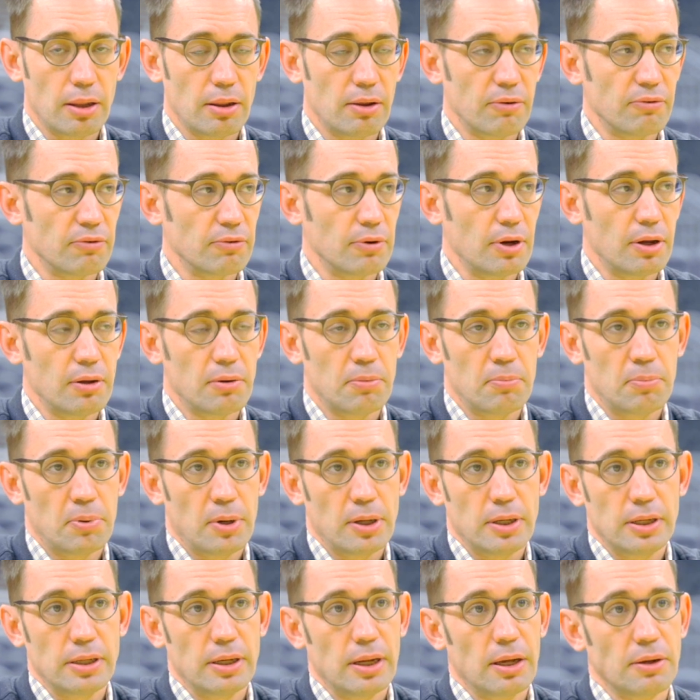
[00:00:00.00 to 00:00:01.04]
level, right? Of
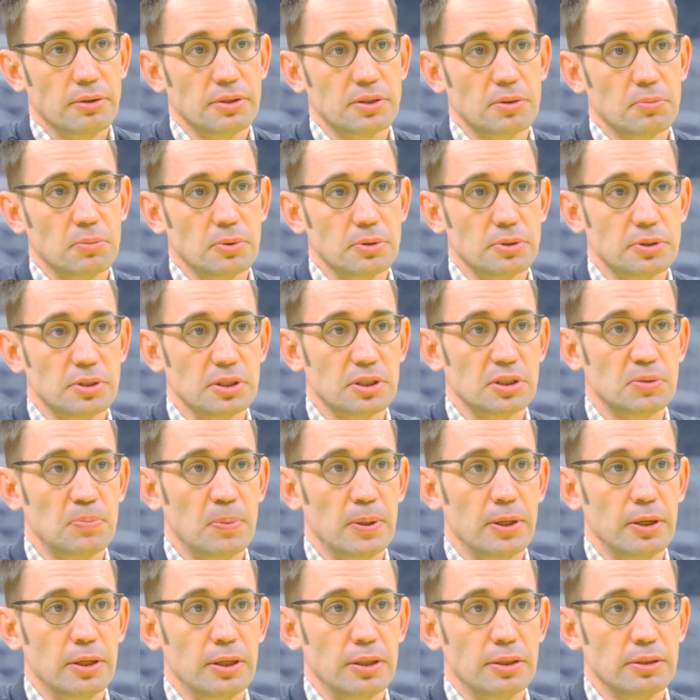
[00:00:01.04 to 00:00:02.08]
breaking down someone's
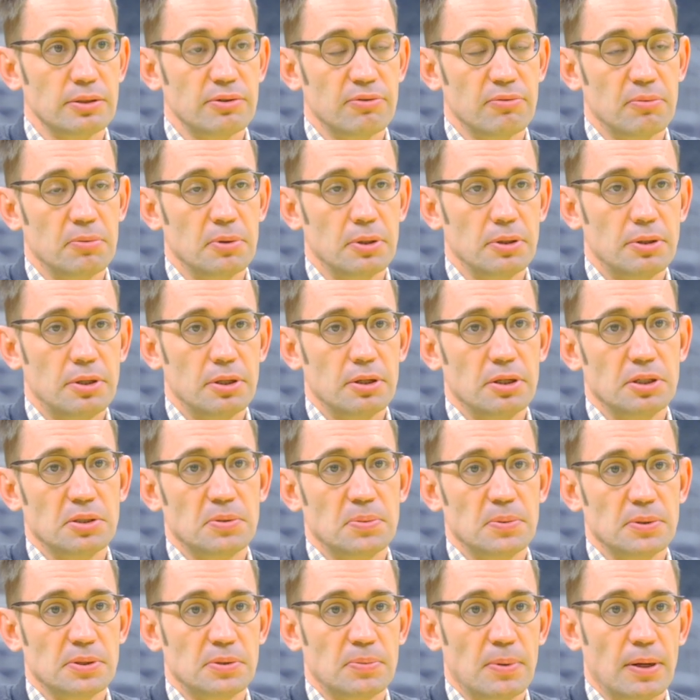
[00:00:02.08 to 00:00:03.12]
experience from an interior's
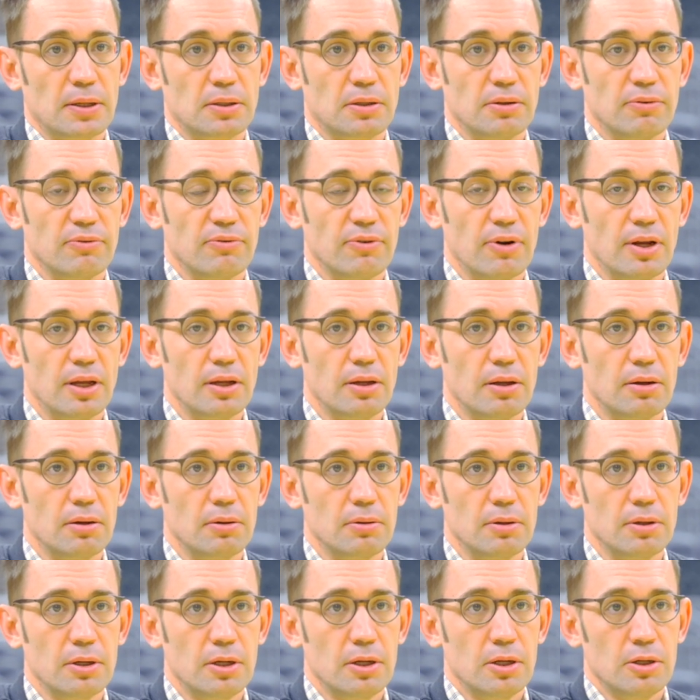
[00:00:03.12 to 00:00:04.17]
perspective, right? I,
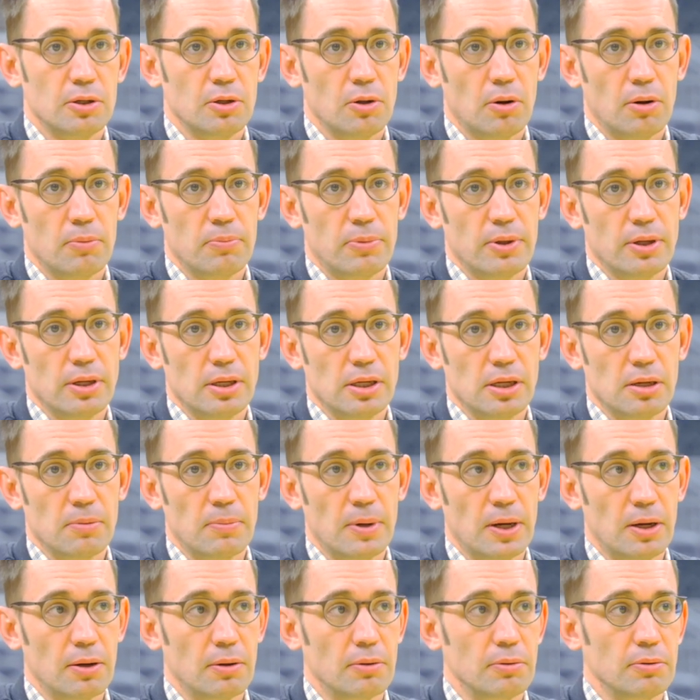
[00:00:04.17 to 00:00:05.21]
you know, I'm thinking
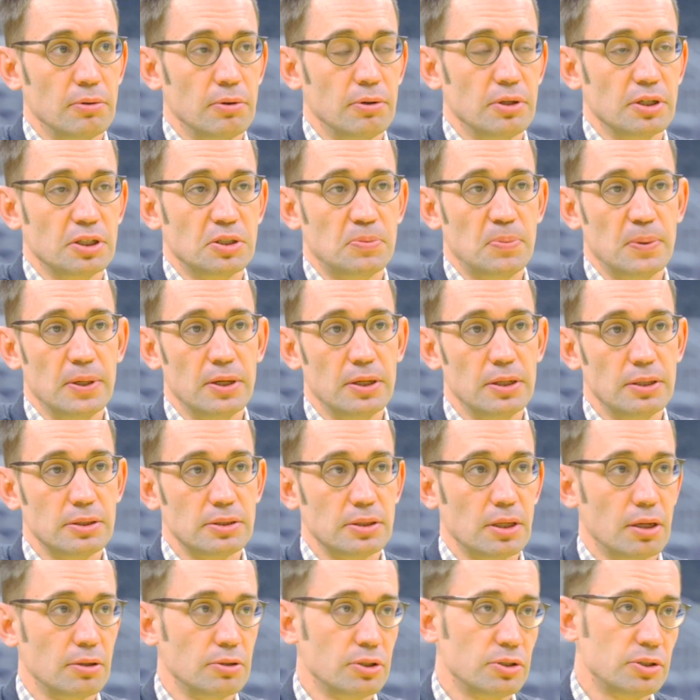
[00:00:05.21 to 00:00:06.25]
about your
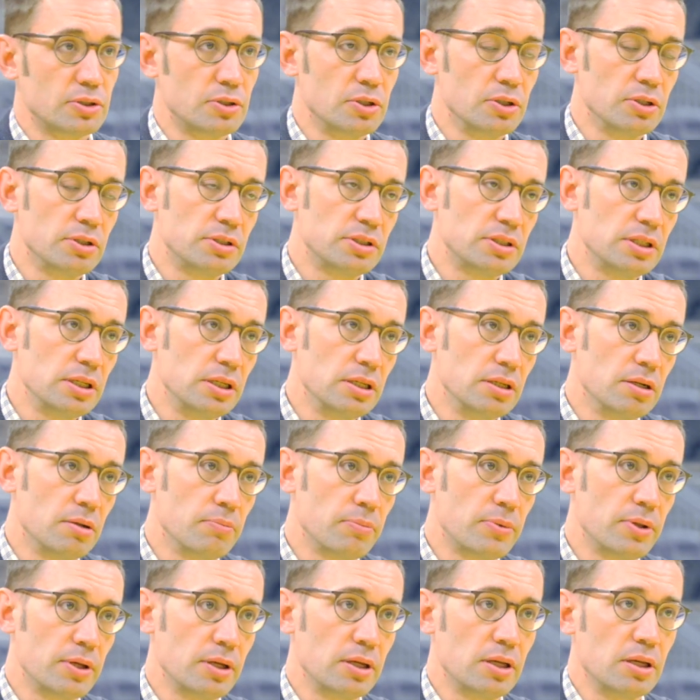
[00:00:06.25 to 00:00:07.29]
experience, not just to your seat. I'm
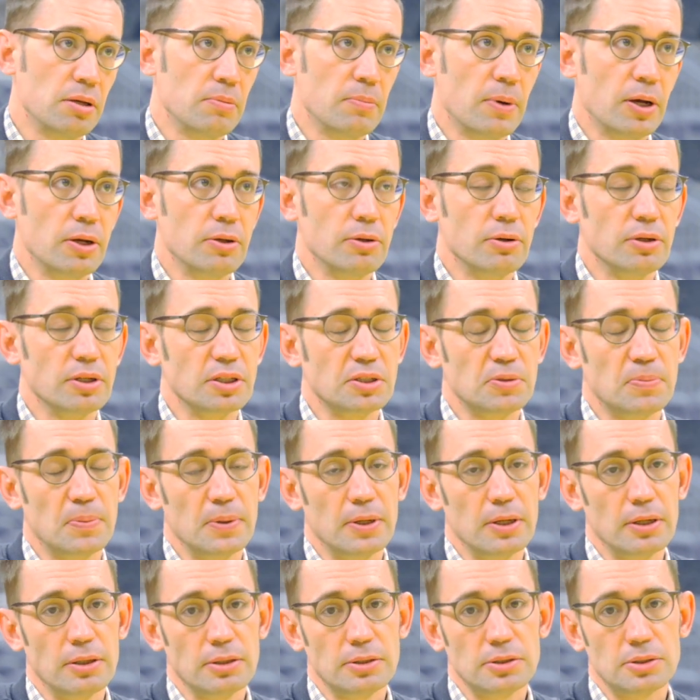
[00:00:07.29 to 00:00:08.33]
thinking about your
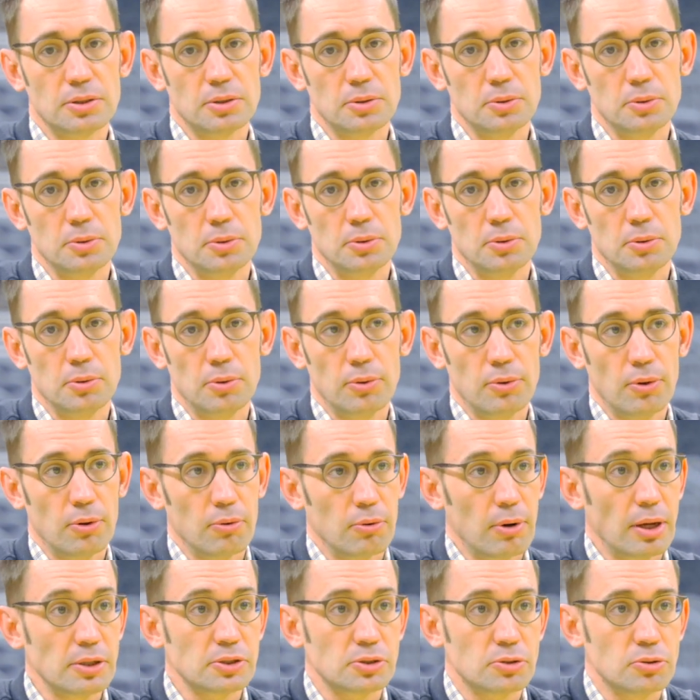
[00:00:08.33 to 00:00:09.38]
experience to the
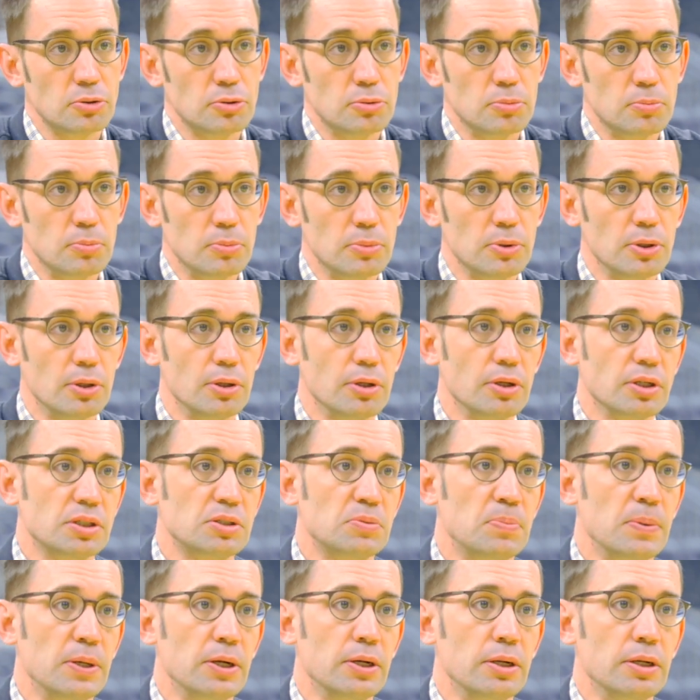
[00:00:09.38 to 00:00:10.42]
restroom, your
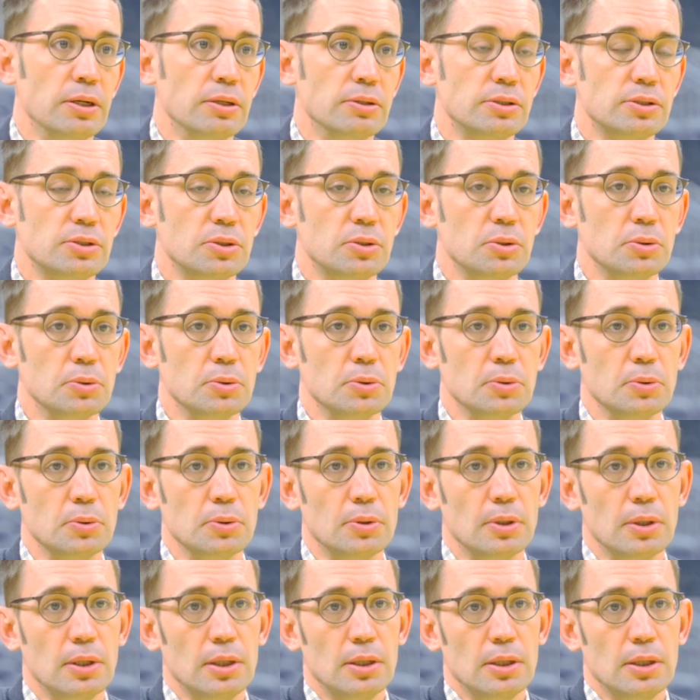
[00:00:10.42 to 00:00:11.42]
experience to